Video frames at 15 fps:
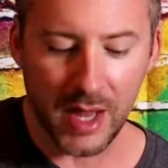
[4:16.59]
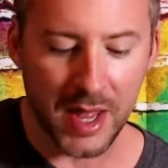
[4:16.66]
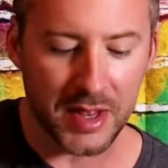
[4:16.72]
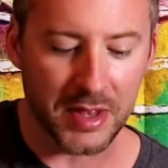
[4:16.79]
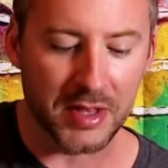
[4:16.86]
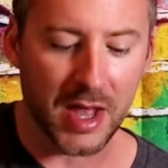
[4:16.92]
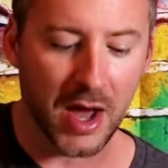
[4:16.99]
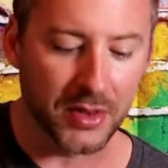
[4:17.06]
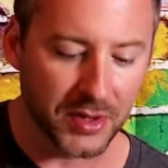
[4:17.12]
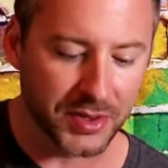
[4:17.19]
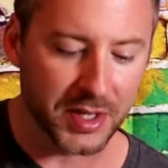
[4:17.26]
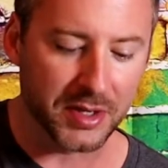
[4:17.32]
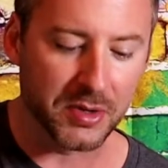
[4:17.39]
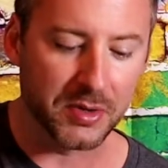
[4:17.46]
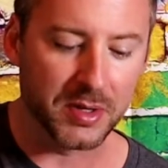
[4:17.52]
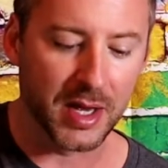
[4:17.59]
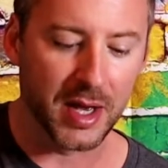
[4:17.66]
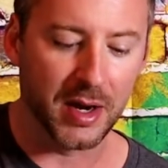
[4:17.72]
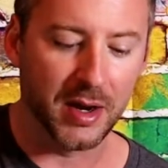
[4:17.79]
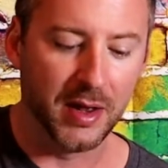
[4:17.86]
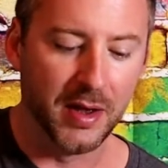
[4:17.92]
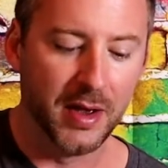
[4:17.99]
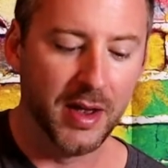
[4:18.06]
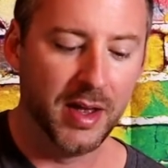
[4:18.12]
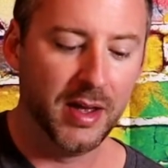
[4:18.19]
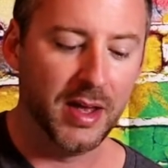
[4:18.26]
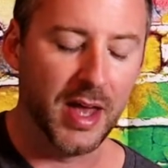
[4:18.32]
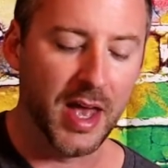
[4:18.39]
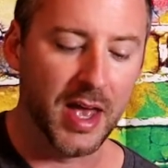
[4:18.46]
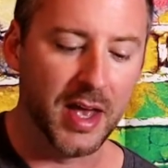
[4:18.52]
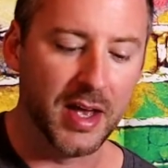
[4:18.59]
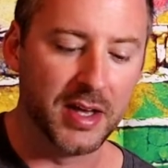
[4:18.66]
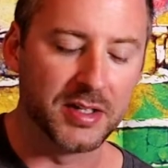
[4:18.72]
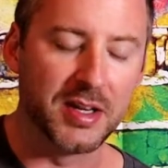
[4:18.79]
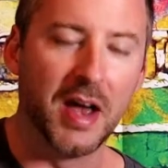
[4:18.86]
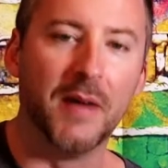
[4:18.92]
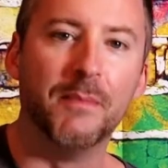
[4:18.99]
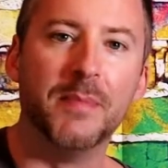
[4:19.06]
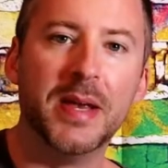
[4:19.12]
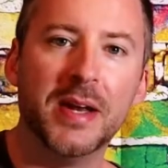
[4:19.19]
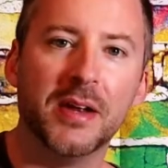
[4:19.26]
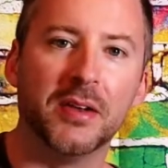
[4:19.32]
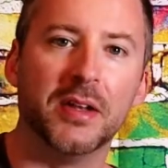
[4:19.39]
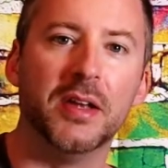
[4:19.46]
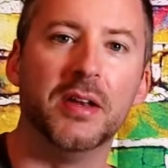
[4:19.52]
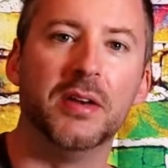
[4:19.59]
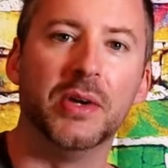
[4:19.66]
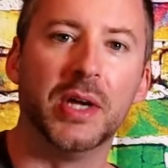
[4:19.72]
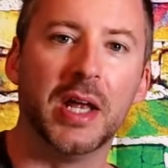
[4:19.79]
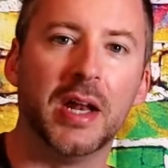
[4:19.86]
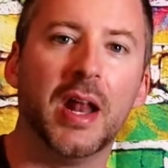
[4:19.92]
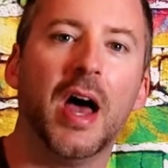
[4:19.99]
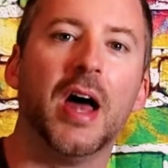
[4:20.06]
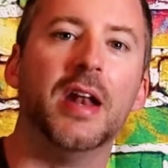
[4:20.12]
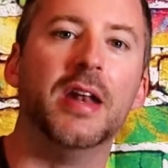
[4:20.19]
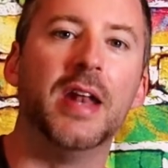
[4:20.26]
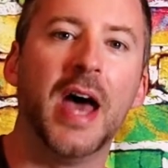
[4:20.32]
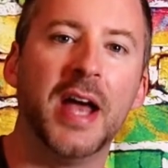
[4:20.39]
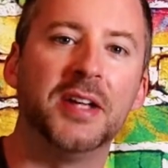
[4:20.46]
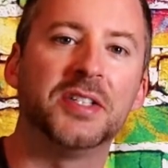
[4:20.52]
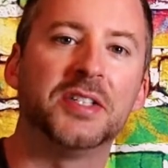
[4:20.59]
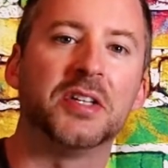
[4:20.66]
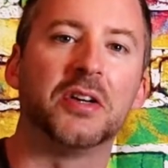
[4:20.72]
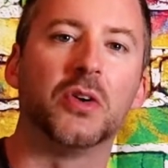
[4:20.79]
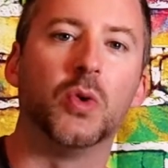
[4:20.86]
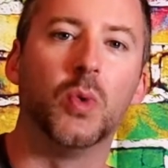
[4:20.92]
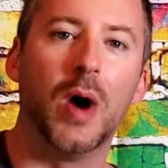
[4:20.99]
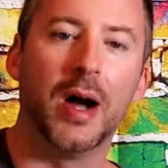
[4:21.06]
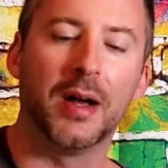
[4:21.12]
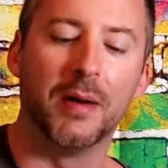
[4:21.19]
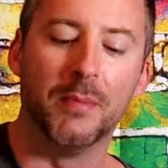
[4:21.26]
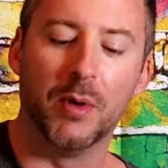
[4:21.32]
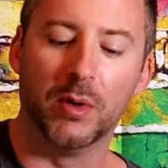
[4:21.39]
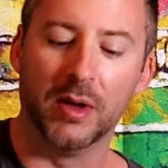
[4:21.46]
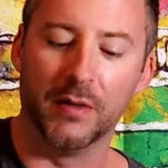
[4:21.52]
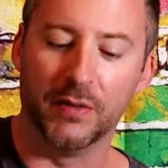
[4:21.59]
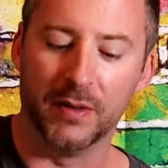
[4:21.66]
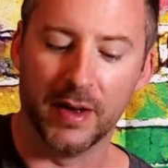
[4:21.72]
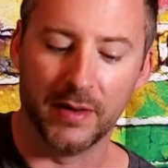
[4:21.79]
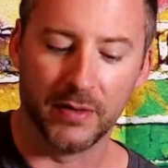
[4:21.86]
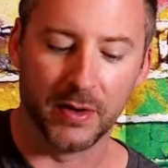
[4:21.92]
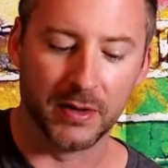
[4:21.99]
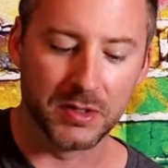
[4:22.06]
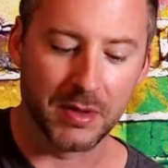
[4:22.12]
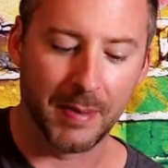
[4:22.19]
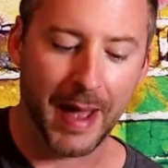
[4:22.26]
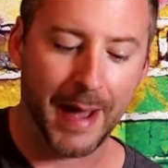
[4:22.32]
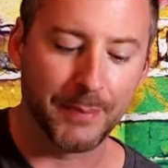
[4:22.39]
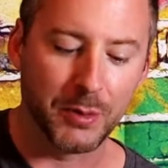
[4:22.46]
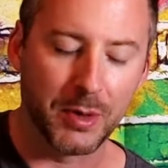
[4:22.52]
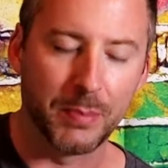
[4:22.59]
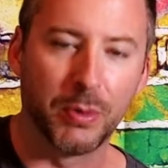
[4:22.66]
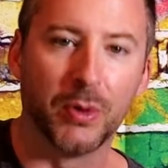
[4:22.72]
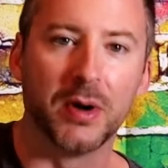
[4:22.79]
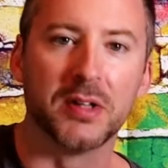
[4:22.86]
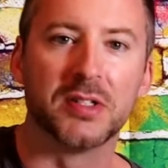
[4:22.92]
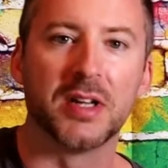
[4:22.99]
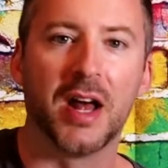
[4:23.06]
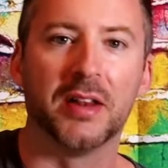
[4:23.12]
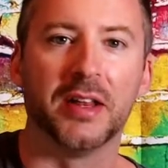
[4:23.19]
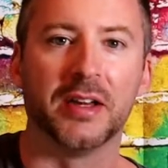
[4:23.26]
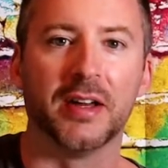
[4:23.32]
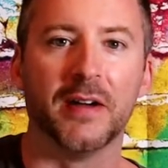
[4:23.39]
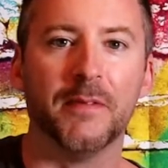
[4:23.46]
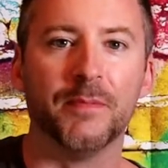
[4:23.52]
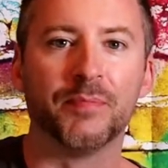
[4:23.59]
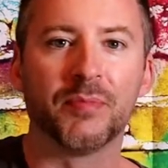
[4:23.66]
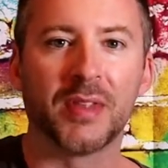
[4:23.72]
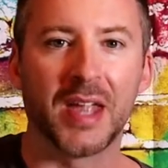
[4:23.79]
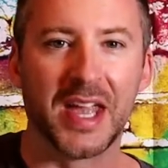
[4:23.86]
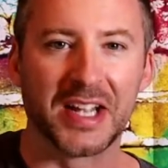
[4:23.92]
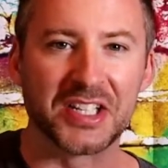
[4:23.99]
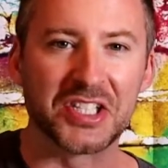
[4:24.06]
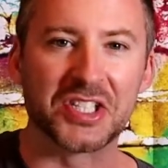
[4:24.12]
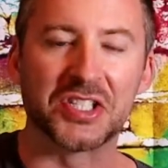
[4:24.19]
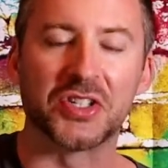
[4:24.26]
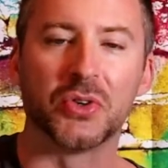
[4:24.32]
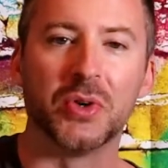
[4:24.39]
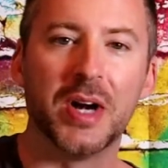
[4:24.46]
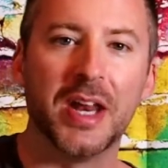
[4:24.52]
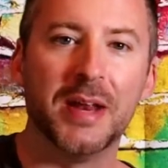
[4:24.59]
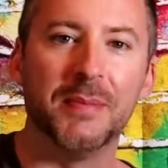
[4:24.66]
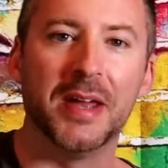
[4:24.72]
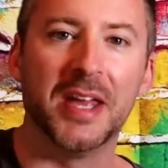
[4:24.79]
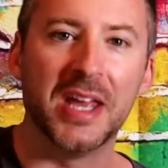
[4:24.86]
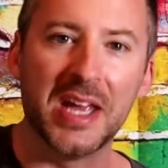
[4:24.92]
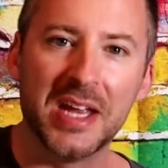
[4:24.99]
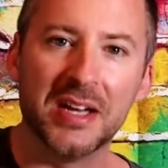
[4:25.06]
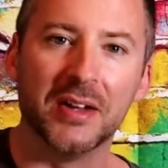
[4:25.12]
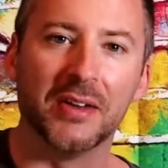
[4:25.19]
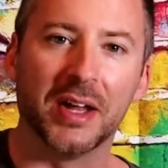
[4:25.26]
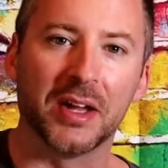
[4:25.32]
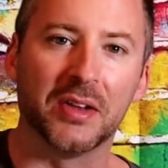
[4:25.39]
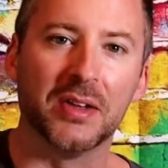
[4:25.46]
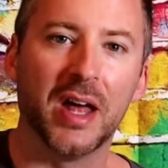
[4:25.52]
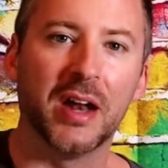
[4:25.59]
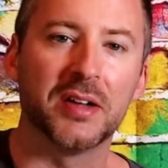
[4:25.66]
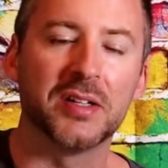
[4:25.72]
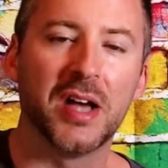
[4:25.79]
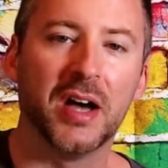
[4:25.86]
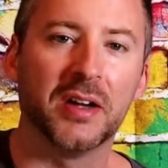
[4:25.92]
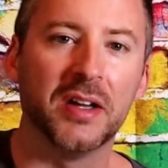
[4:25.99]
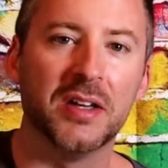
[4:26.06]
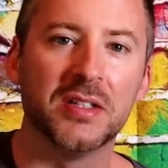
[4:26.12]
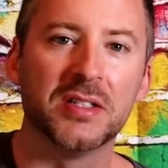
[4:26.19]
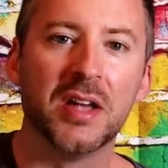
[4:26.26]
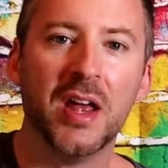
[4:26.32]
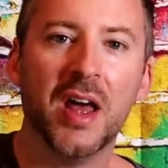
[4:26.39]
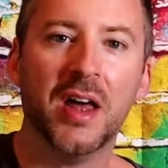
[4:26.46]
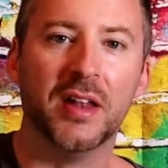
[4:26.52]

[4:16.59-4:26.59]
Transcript: And then the other thing you get is immediately you get a nice guacamole flavor. So I'm happy to report it's not like a extreme heat like a lot of Takis.